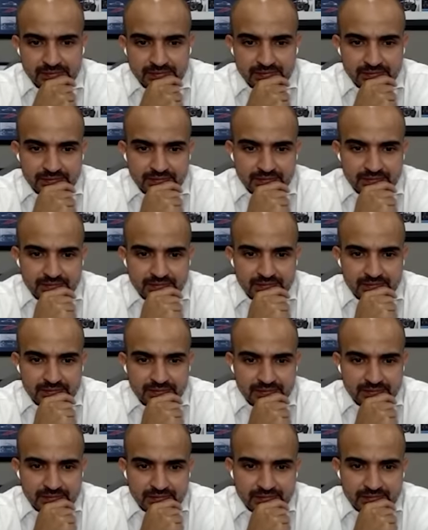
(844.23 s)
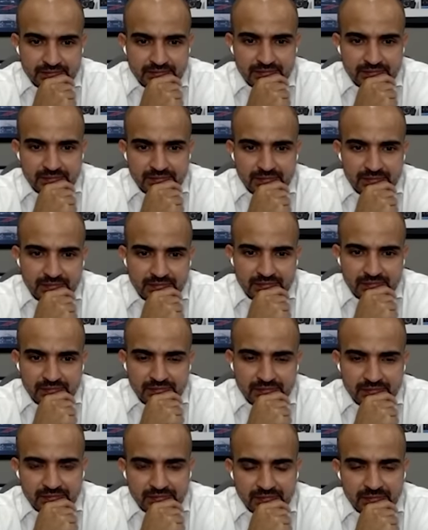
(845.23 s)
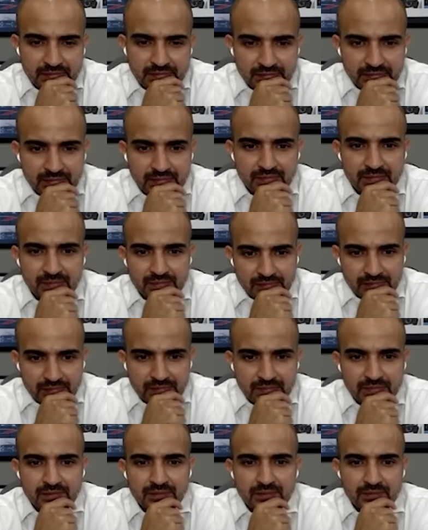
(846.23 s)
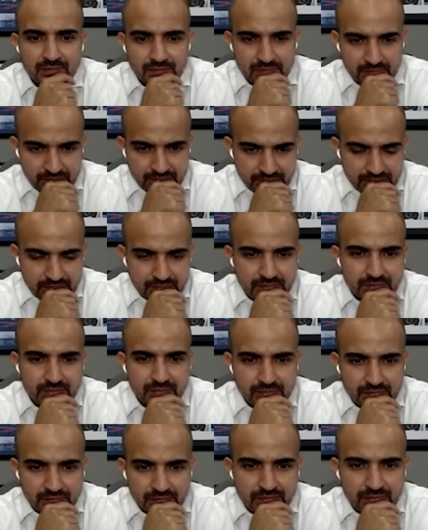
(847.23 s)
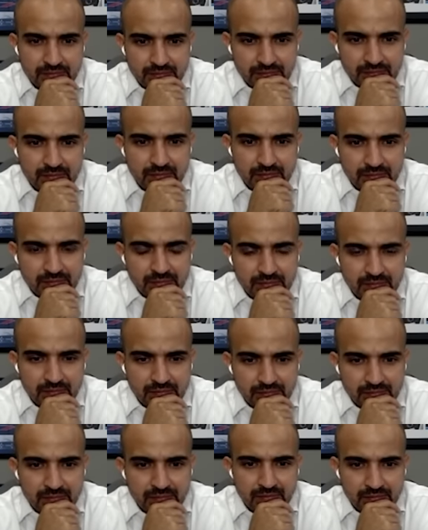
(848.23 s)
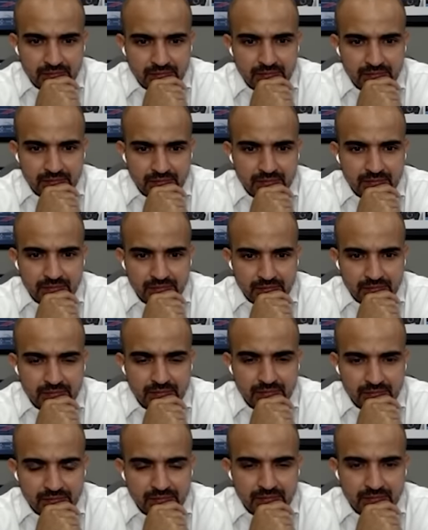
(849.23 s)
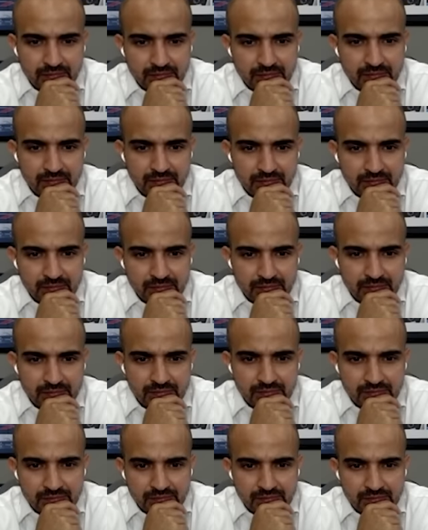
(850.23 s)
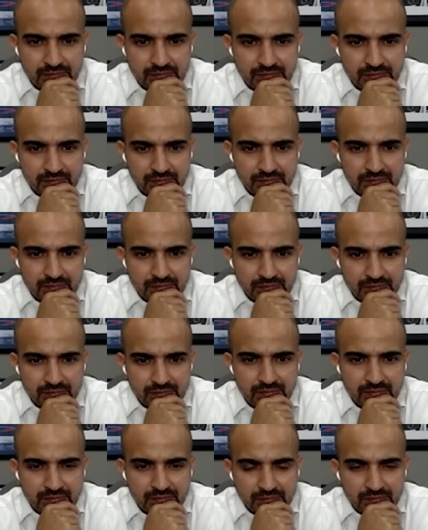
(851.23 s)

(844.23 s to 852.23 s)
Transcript: (silent)